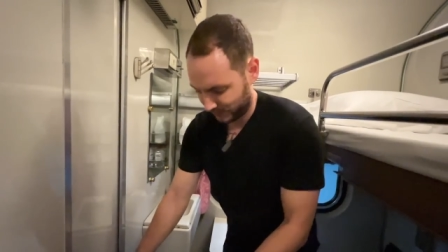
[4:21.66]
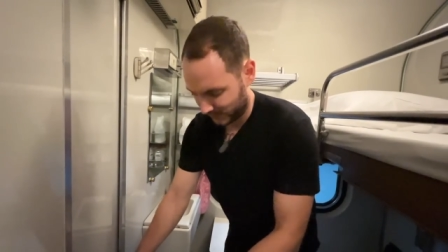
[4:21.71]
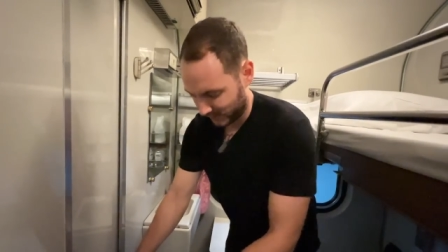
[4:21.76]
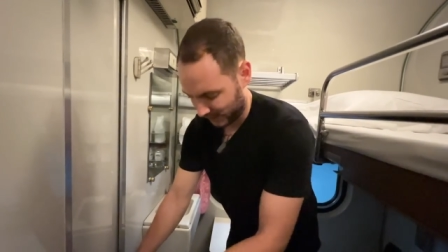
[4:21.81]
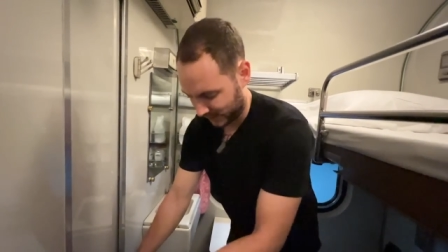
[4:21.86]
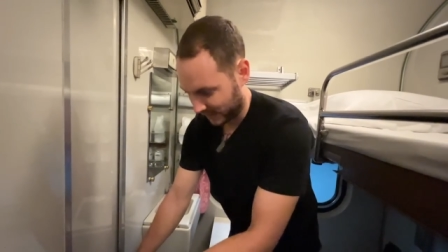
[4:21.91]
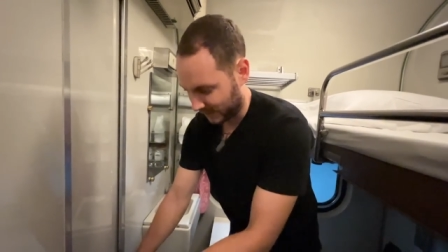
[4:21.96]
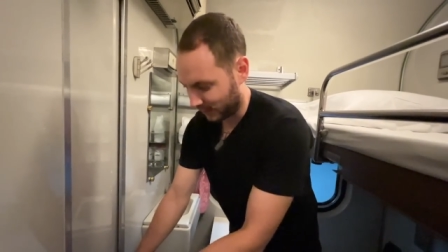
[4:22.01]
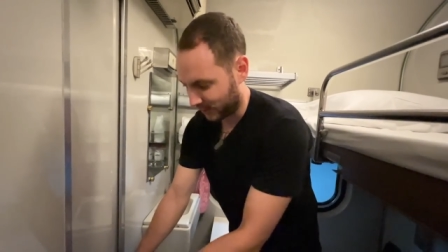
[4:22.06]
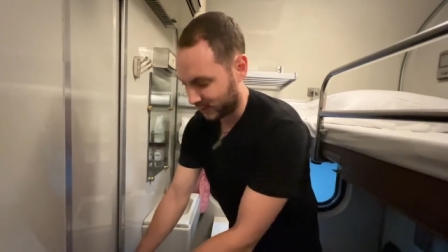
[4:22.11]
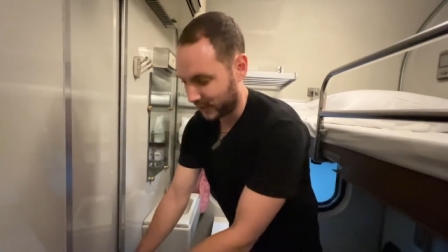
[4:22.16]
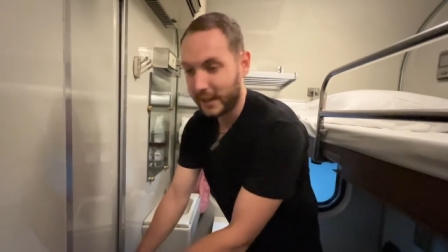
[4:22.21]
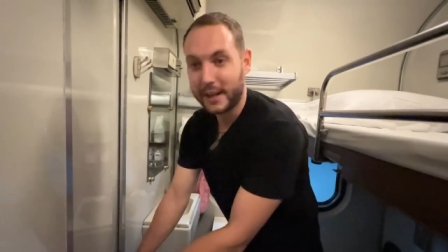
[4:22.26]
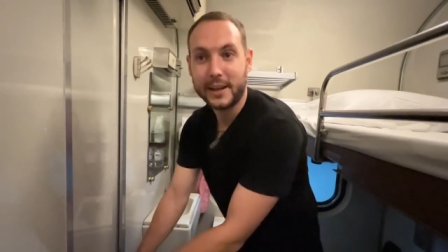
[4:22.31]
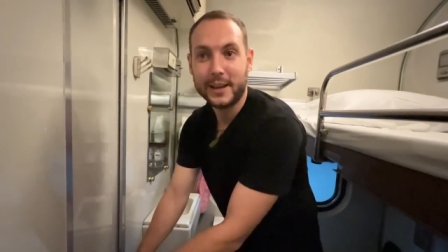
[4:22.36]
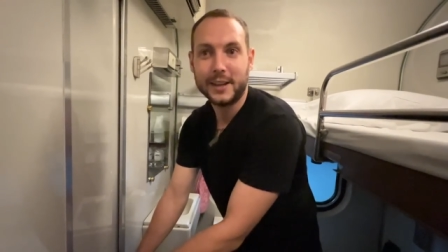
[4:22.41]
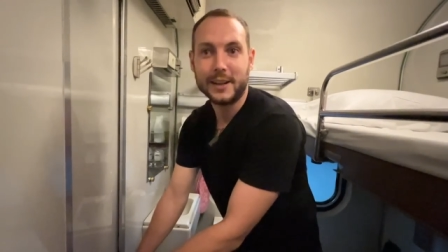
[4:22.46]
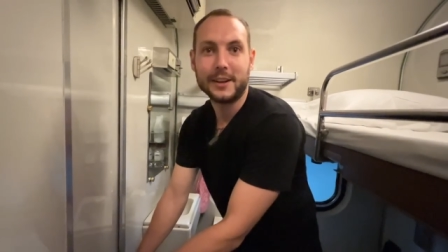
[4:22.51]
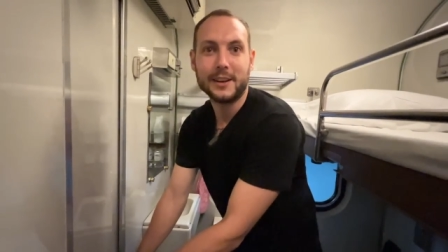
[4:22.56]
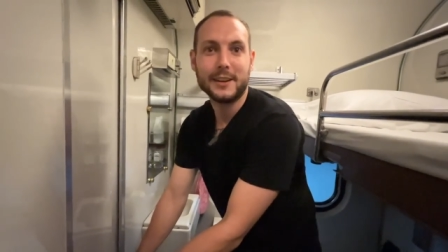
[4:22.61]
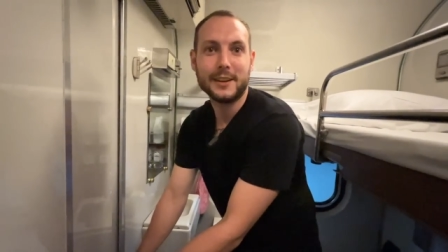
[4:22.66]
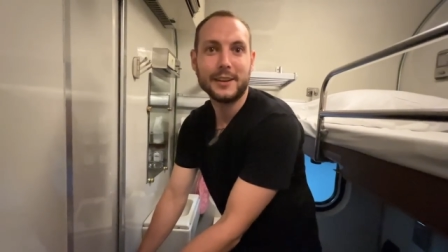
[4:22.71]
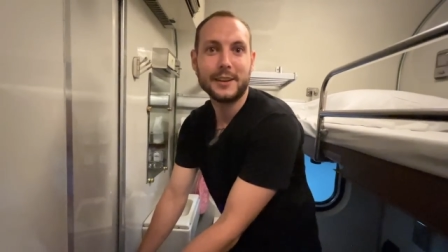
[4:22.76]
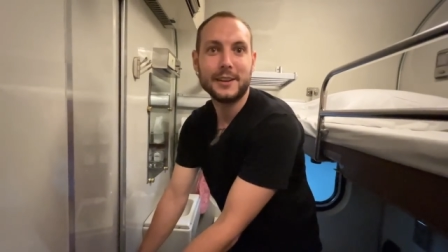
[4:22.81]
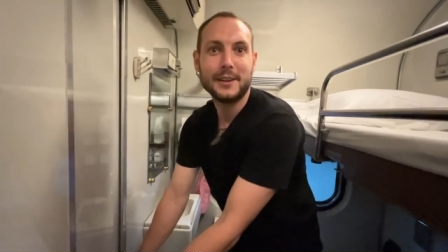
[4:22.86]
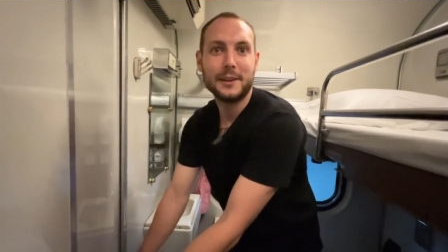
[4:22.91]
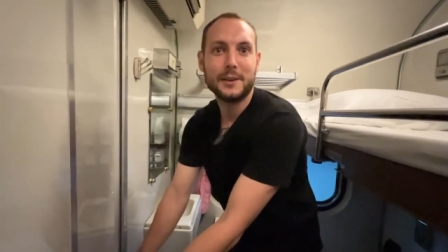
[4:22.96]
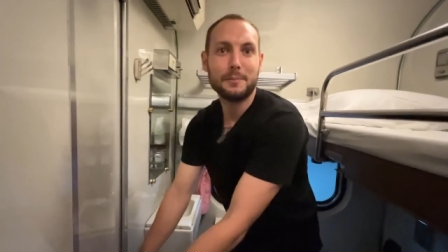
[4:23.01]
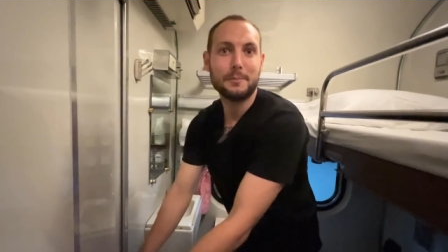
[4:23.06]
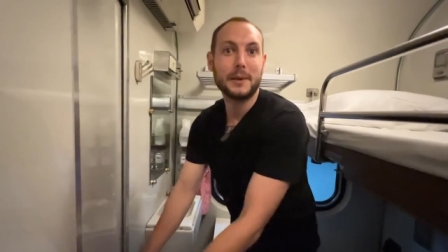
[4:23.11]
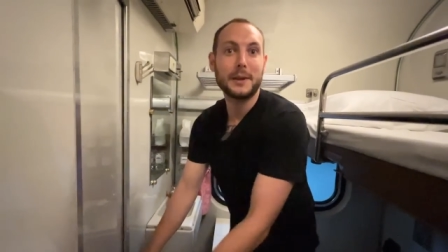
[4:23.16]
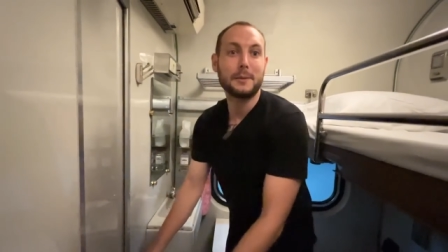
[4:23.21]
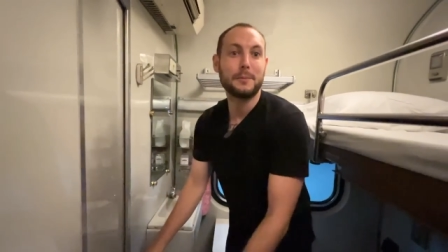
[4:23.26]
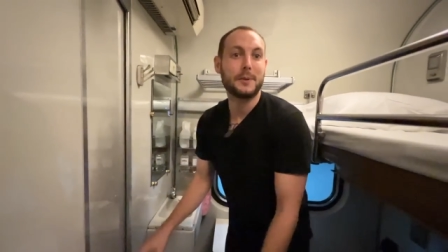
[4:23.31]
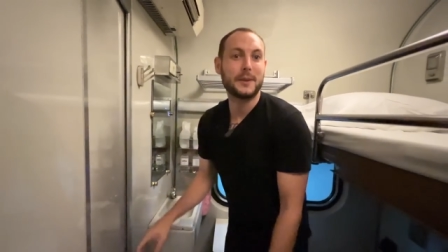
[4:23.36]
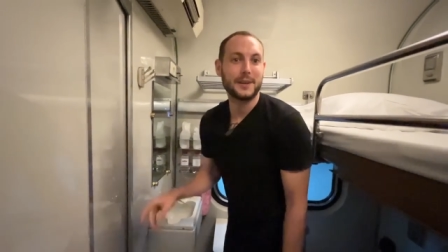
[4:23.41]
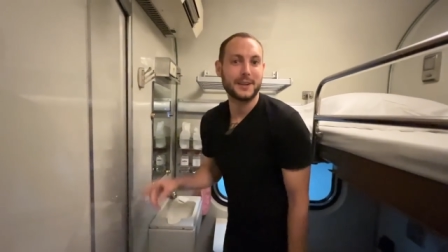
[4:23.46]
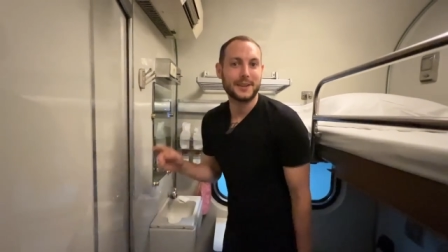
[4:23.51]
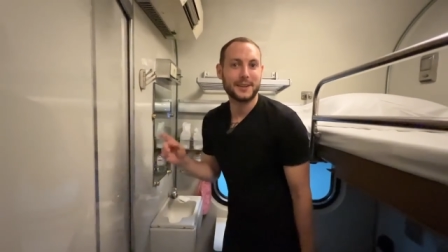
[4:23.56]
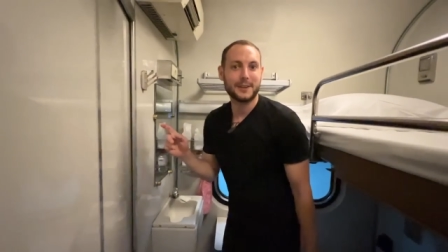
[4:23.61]
I cannot get in.
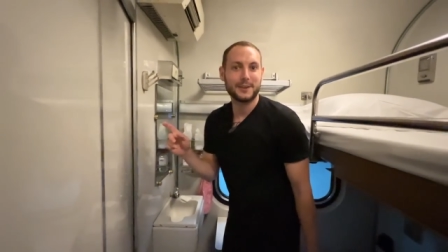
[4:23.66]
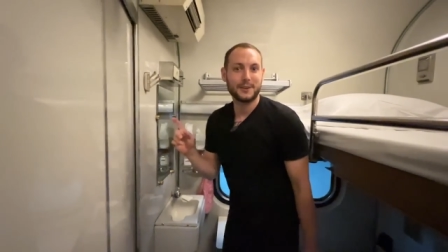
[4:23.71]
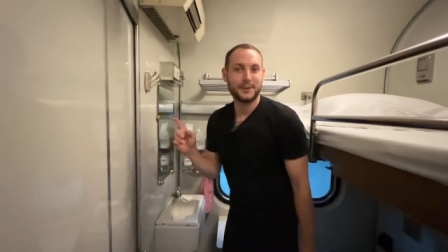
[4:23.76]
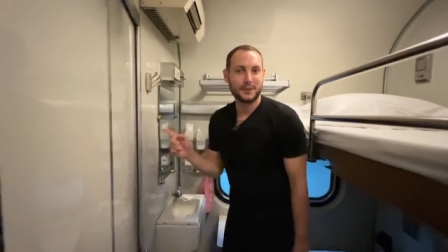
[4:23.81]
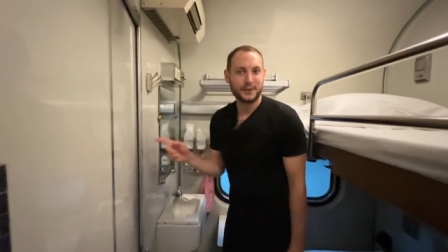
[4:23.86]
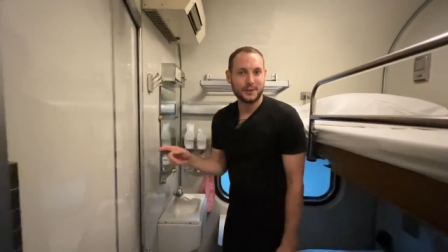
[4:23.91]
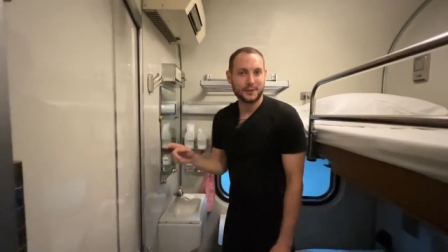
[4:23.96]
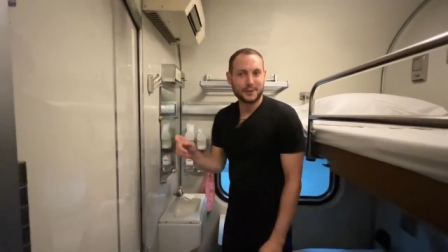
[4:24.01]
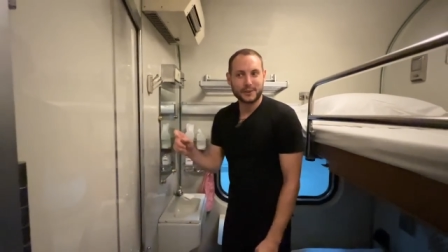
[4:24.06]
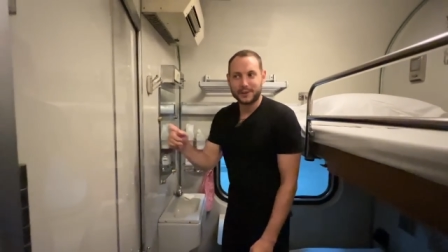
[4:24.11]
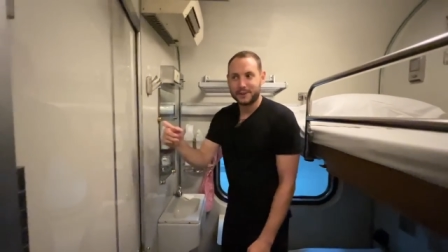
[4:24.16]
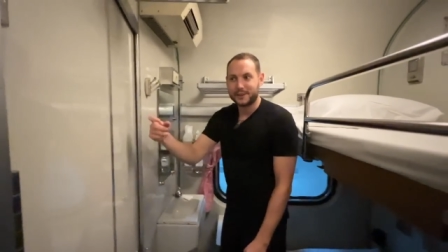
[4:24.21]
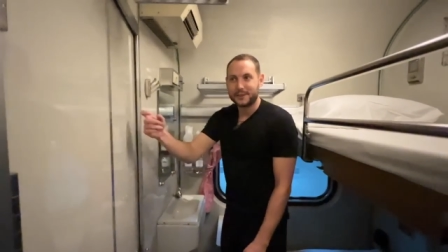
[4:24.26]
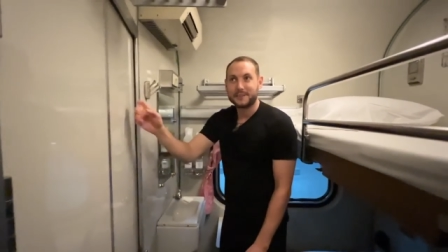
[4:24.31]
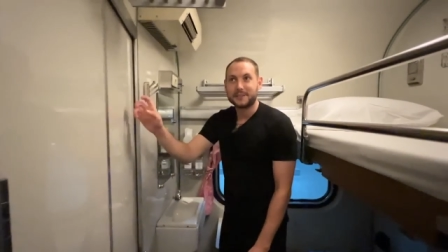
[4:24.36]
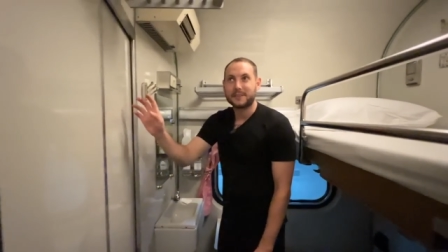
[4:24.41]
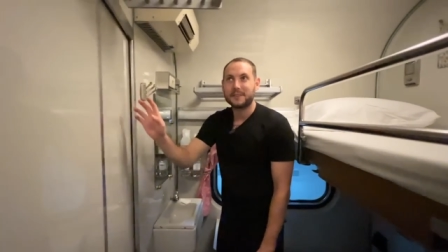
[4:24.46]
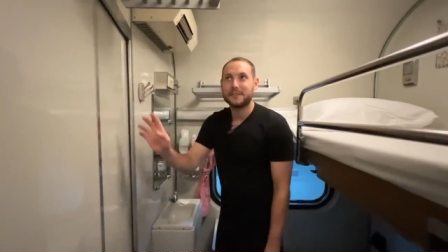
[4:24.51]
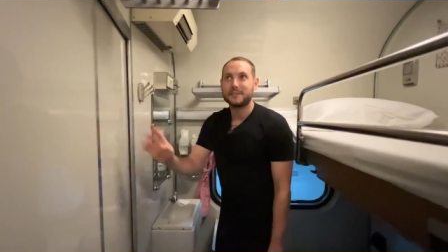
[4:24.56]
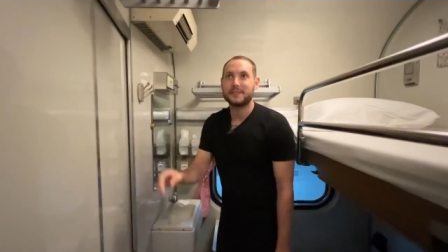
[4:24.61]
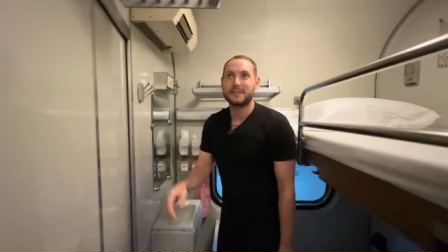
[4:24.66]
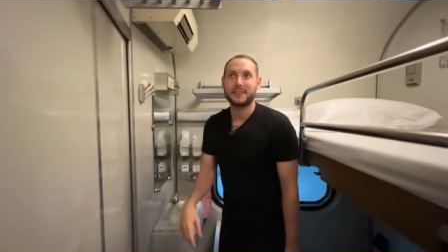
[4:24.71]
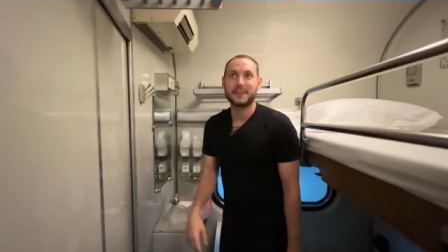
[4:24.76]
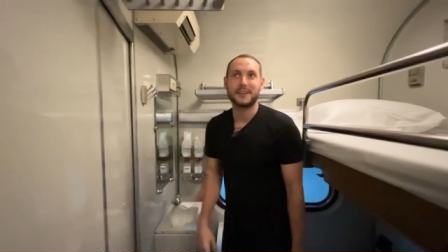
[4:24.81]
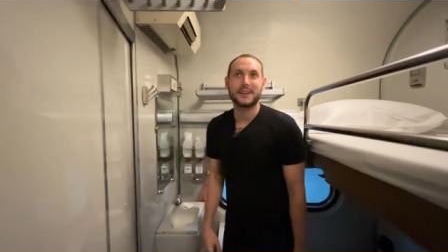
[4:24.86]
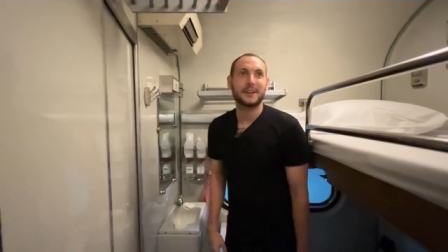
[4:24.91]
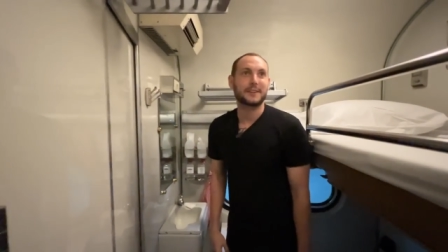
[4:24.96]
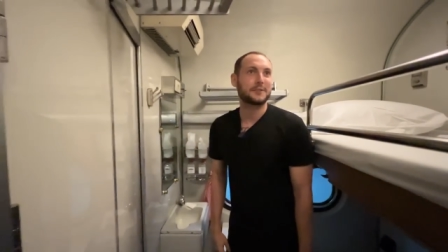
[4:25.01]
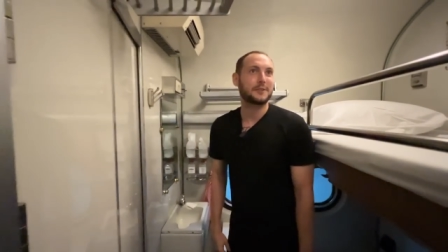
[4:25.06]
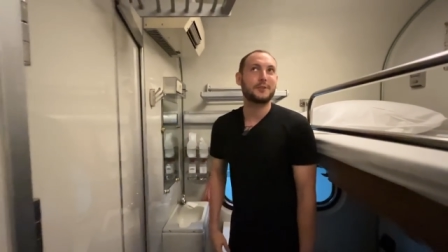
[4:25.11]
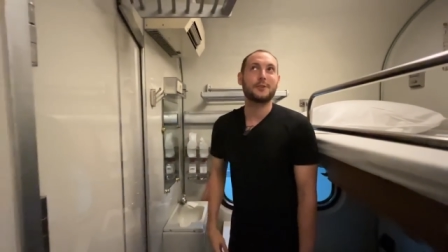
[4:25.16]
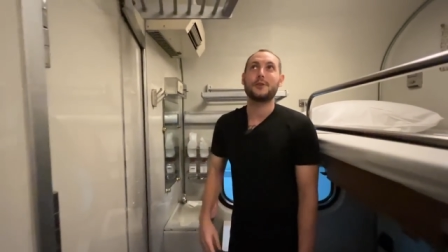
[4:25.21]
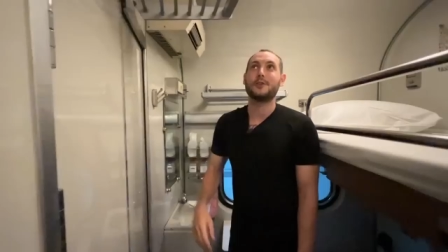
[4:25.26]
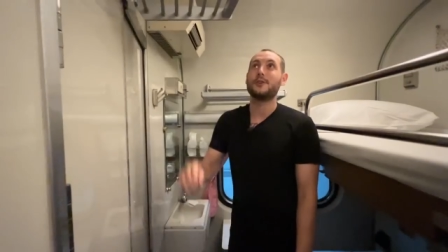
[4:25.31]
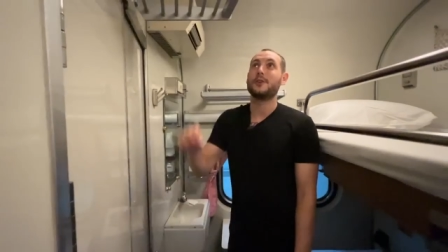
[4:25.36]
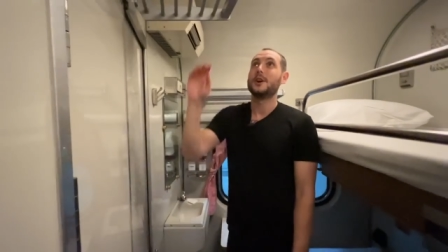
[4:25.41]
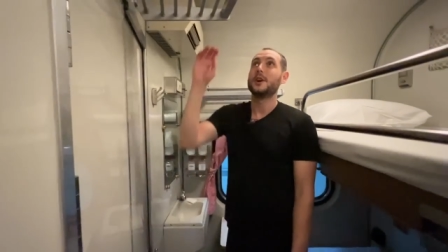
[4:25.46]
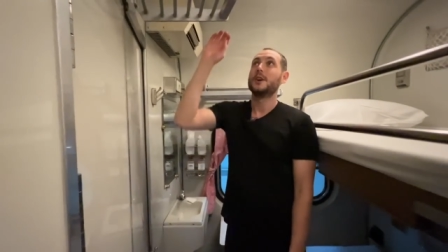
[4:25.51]
Maybe can see next door.